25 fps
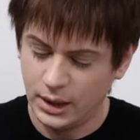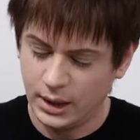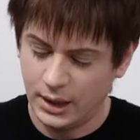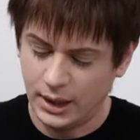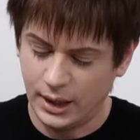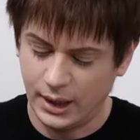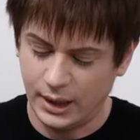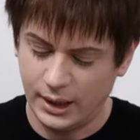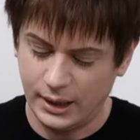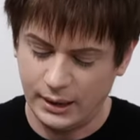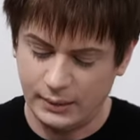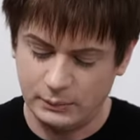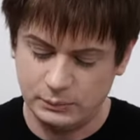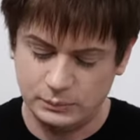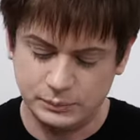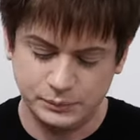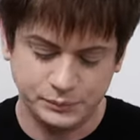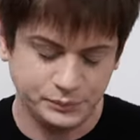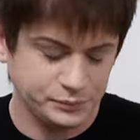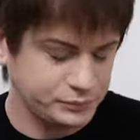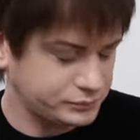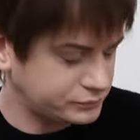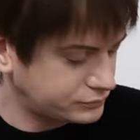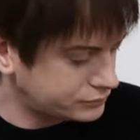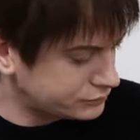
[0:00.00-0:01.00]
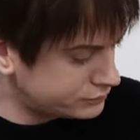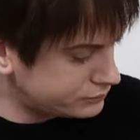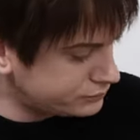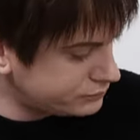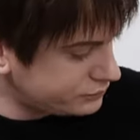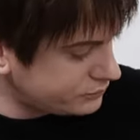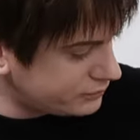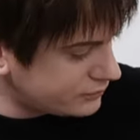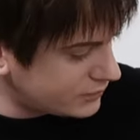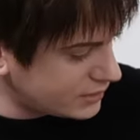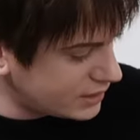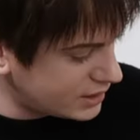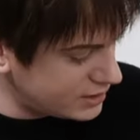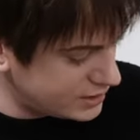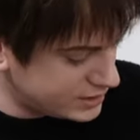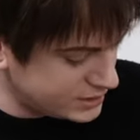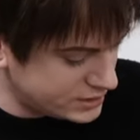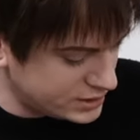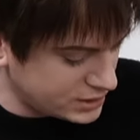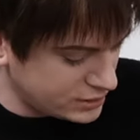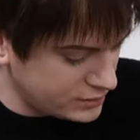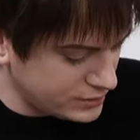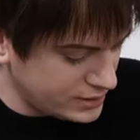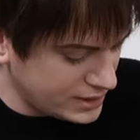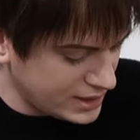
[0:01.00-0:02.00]

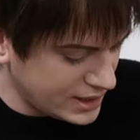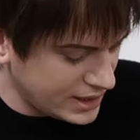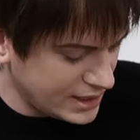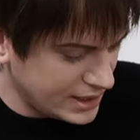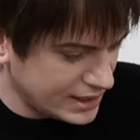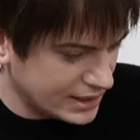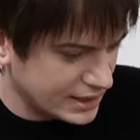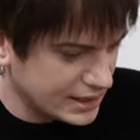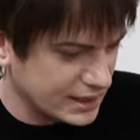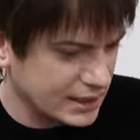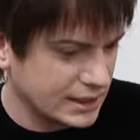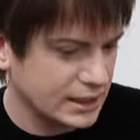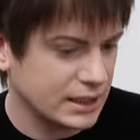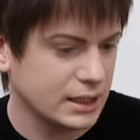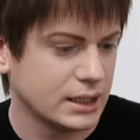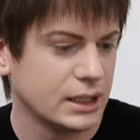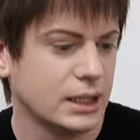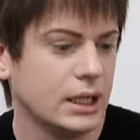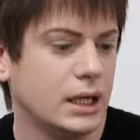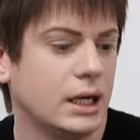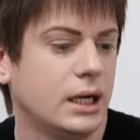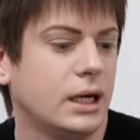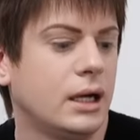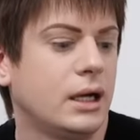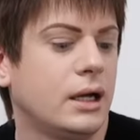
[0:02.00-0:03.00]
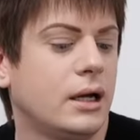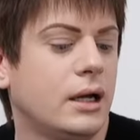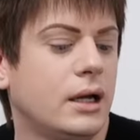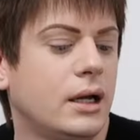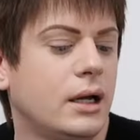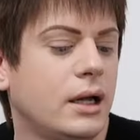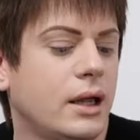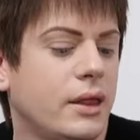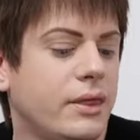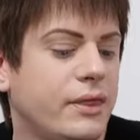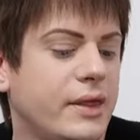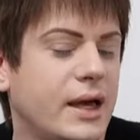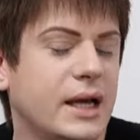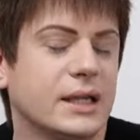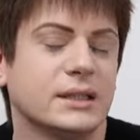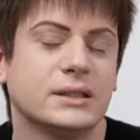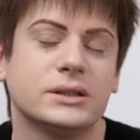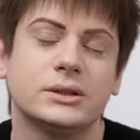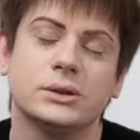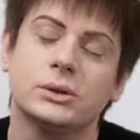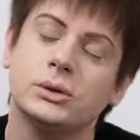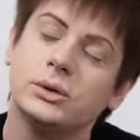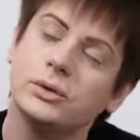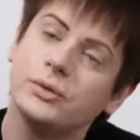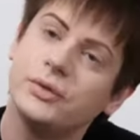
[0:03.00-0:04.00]
That's
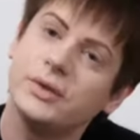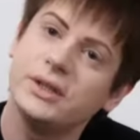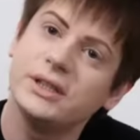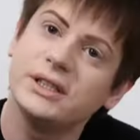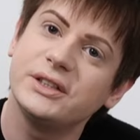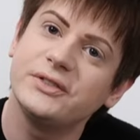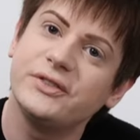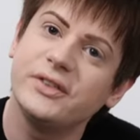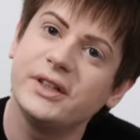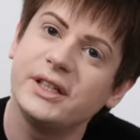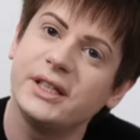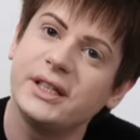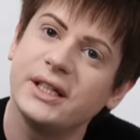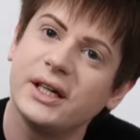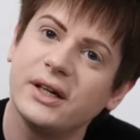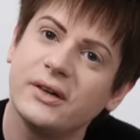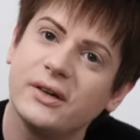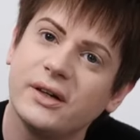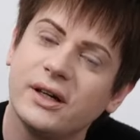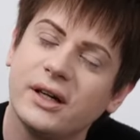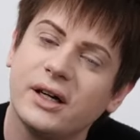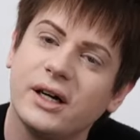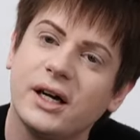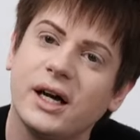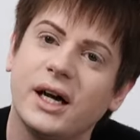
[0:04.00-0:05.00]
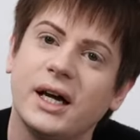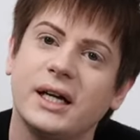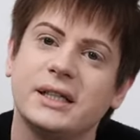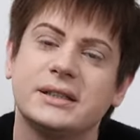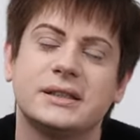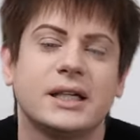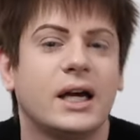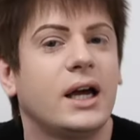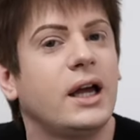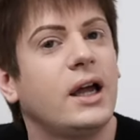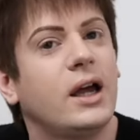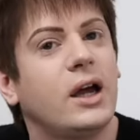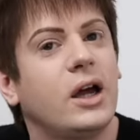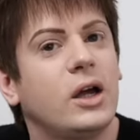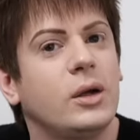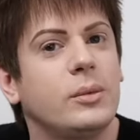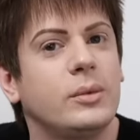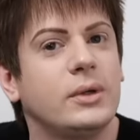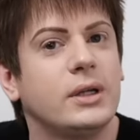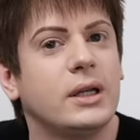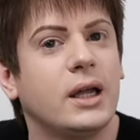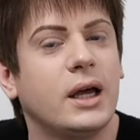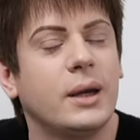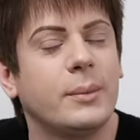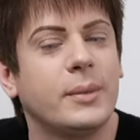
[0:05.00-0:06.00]
all for this video, guys. I hope
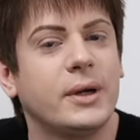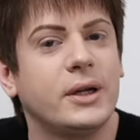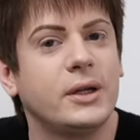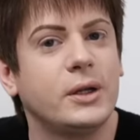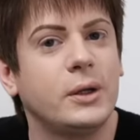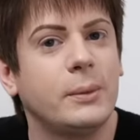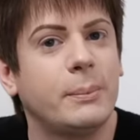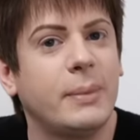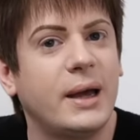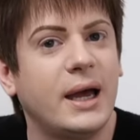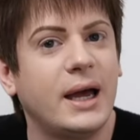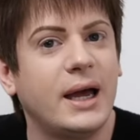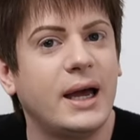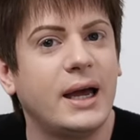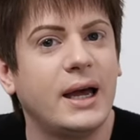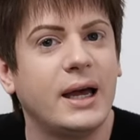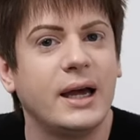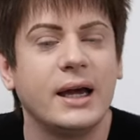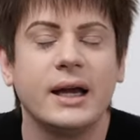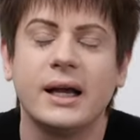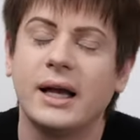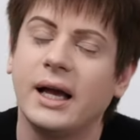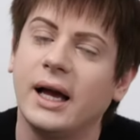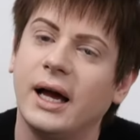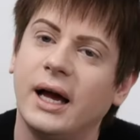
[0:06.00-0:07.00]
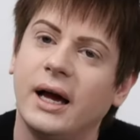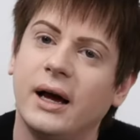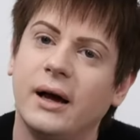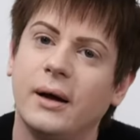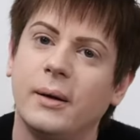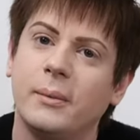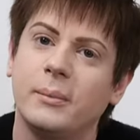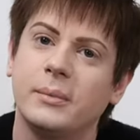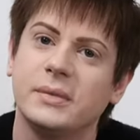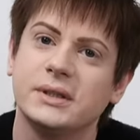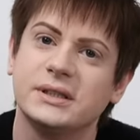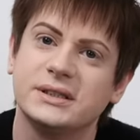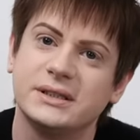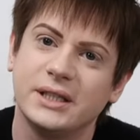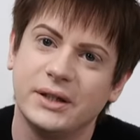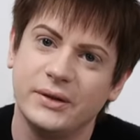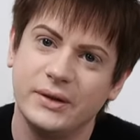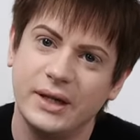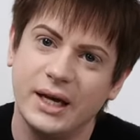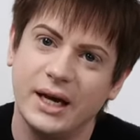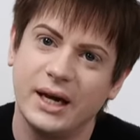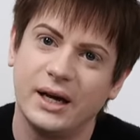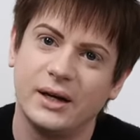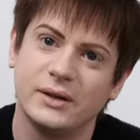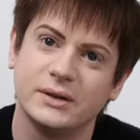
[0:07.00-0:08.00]
you like my new bag. I'll
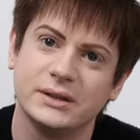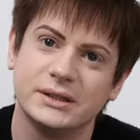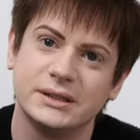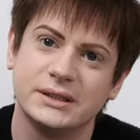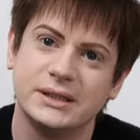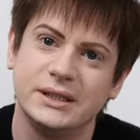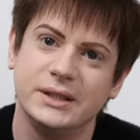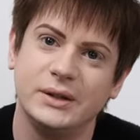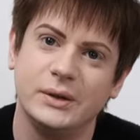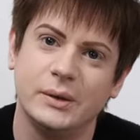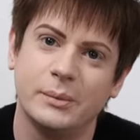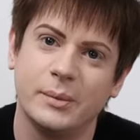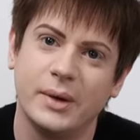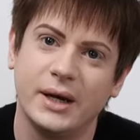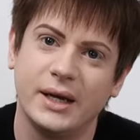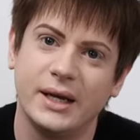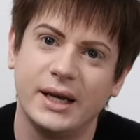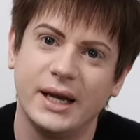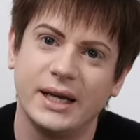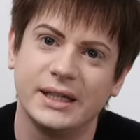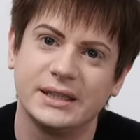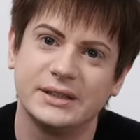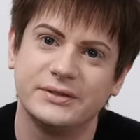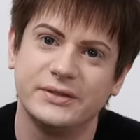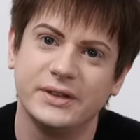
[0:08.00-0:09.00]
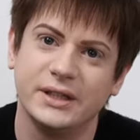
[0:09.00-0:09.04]
see you in my next